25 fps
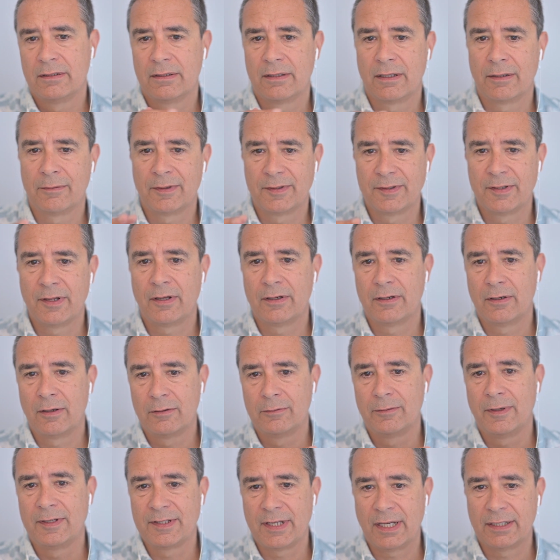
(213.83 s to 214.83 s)
that was not
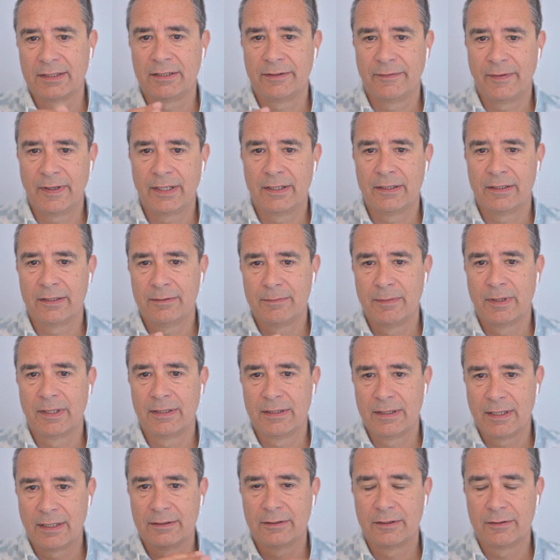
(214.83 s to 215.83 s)
always activated,
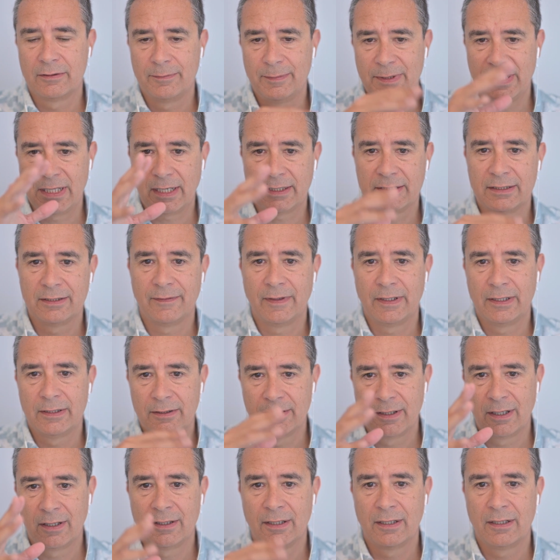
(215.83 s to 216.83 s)
but that could be
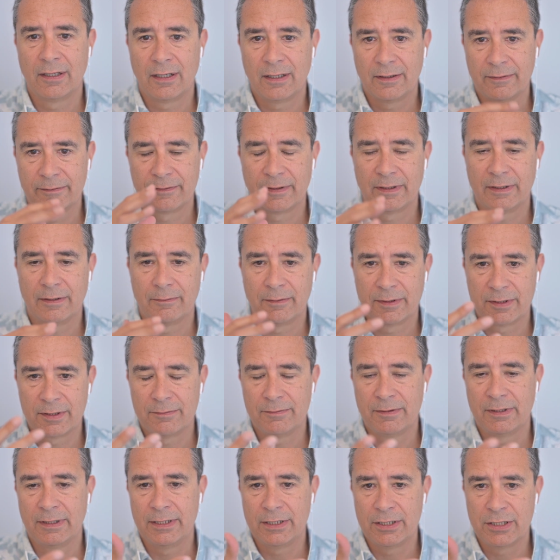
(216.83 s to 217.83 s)
activated on and off, and it
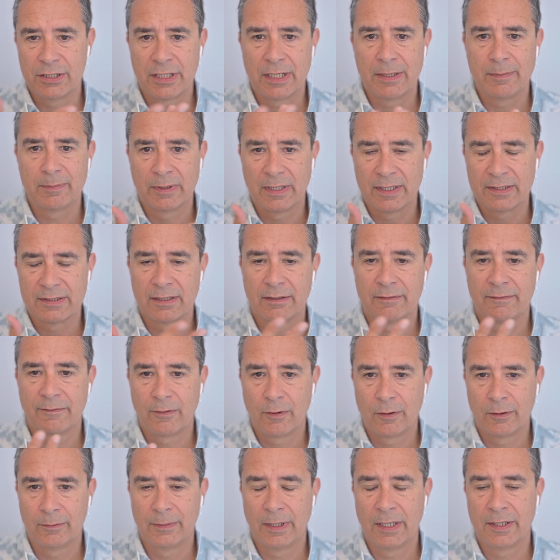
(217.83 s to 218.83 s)
was really shapeless and
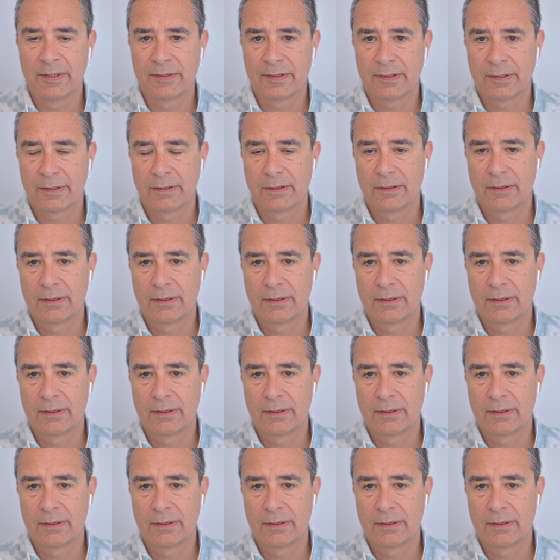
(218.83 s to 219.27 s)
formless.